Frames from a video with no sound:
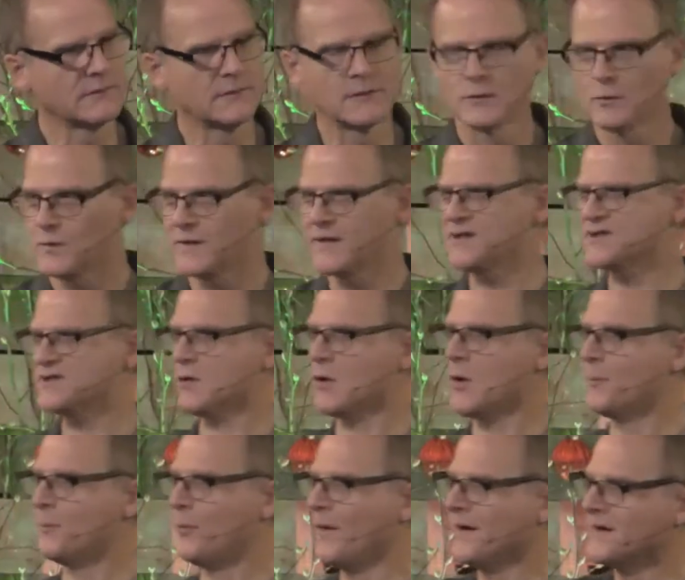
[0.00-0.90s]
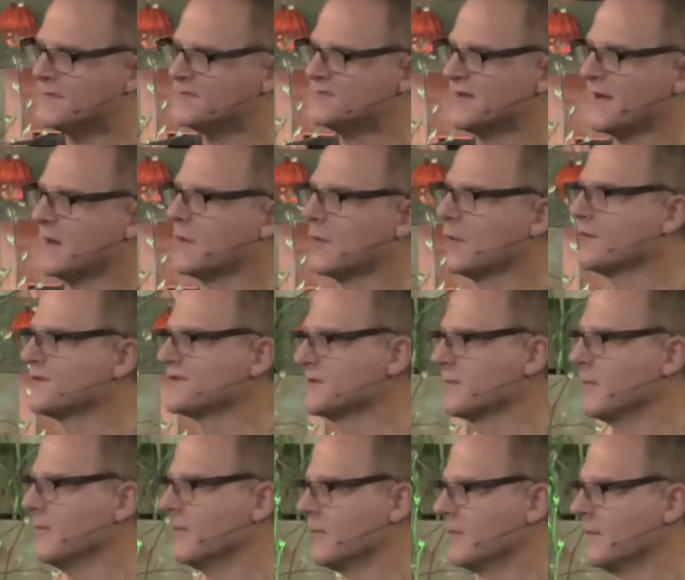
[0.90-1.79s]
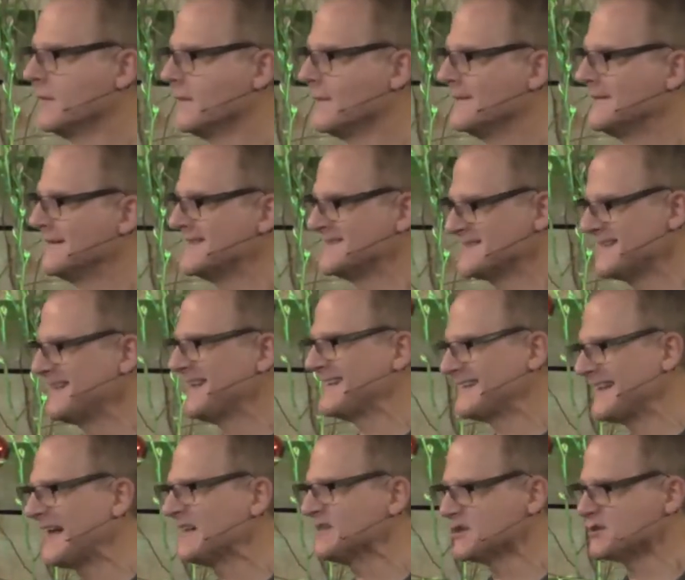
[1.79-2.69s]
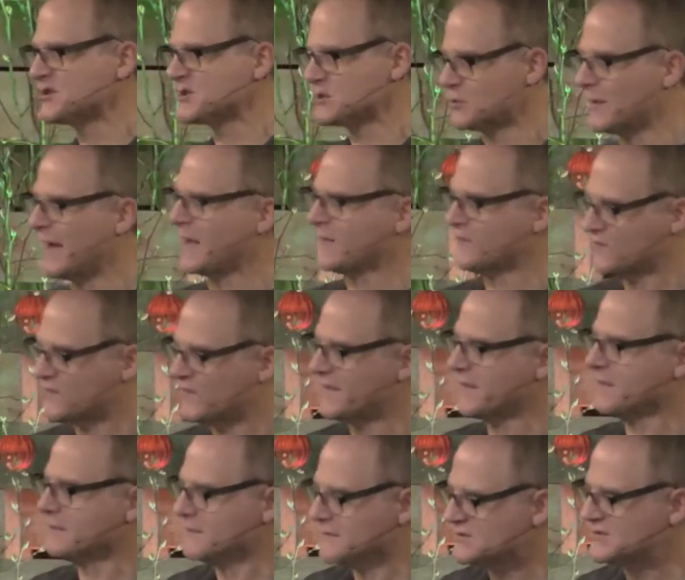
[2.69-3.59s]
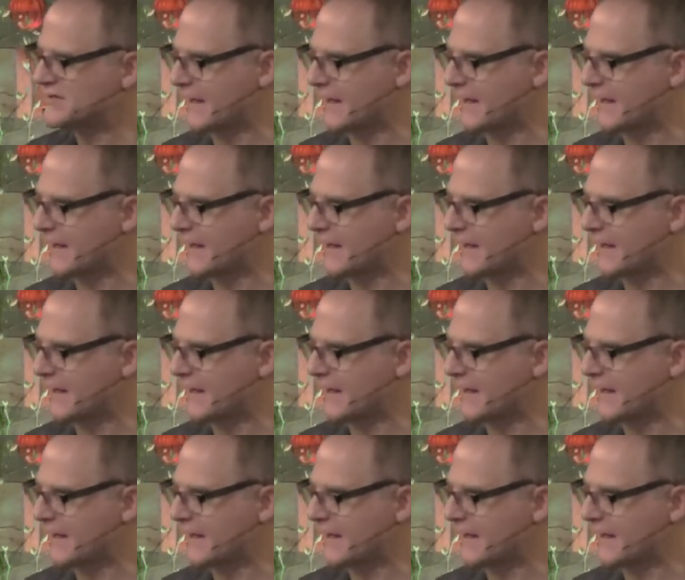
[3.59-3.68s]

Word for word: What is the whole point of terrorism? Isn't it not to strike fear and